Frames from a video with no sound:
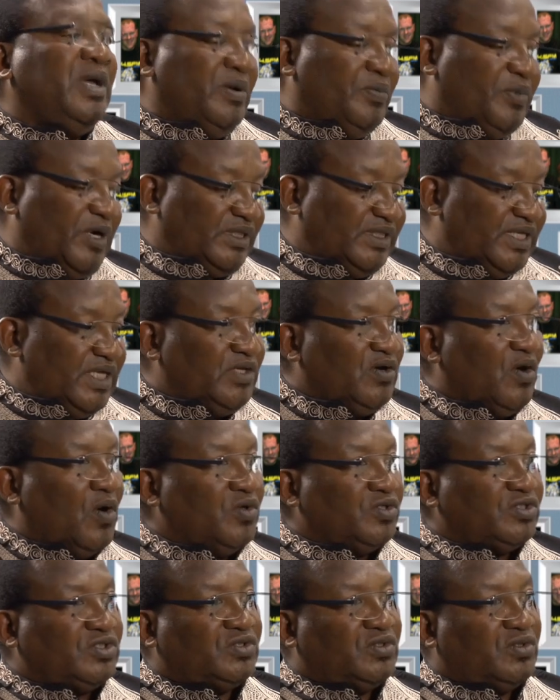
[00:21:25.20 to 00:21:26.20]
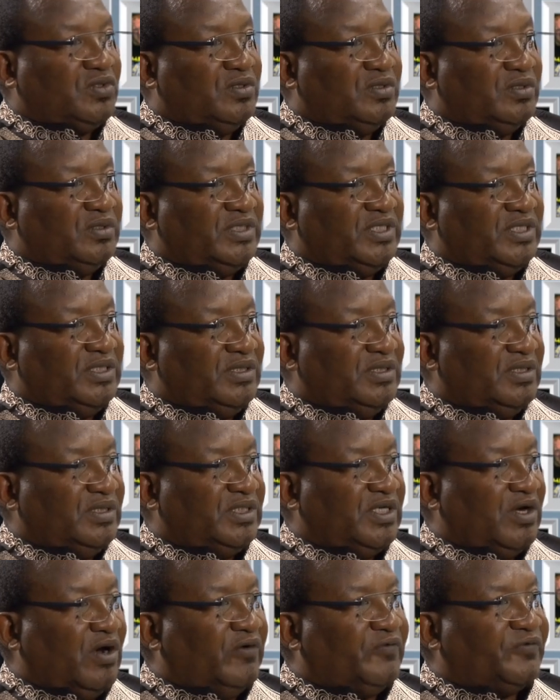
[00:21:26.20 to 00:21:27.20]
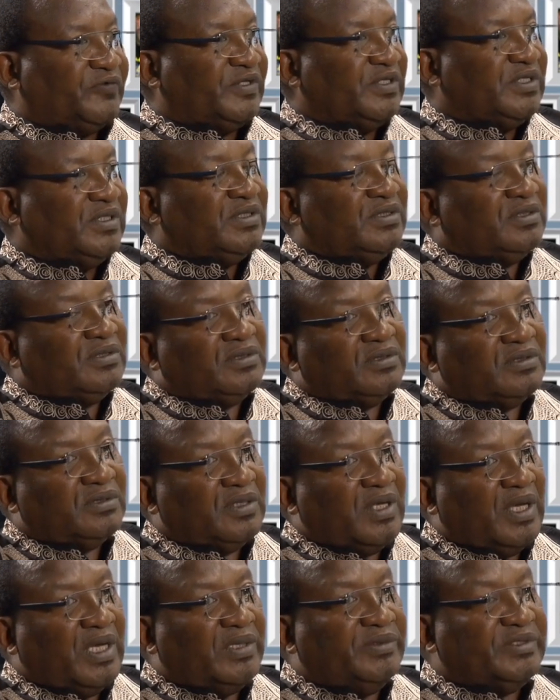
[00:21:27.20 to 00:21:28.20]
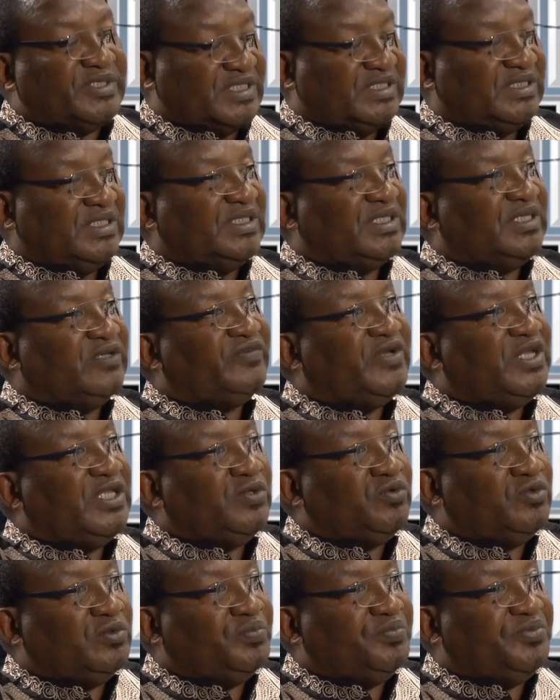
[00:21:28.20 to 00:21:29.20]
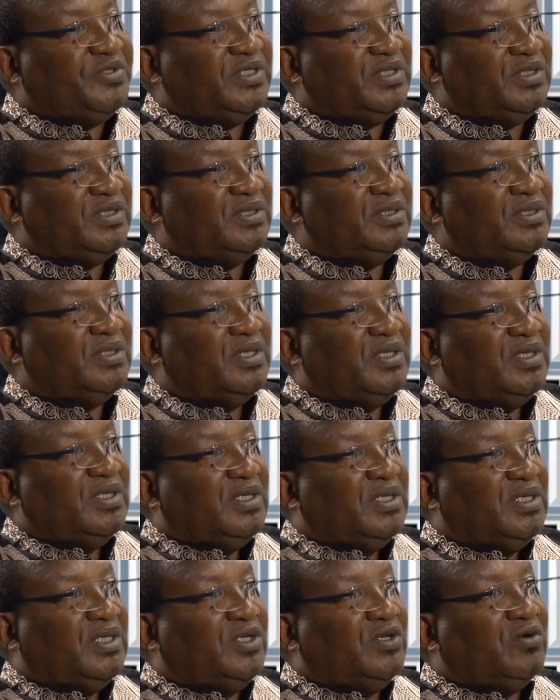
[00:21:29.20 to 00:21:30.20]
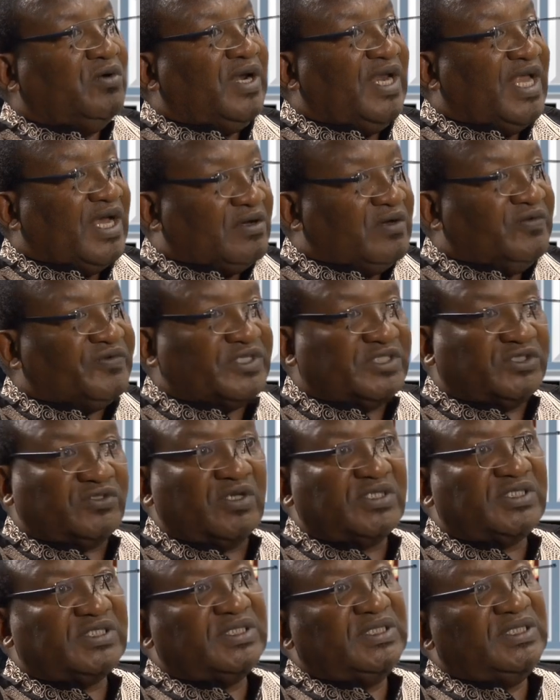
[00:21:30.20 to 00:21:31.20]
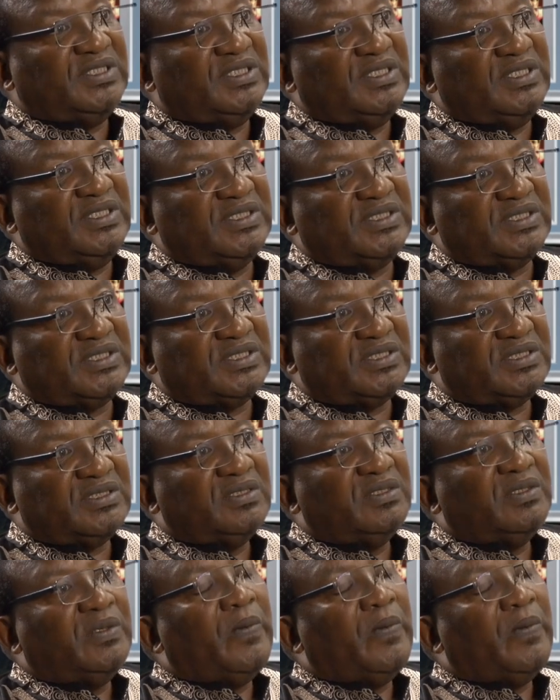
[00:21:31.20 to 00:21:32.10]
But then also the often reason given would be, lack of resources.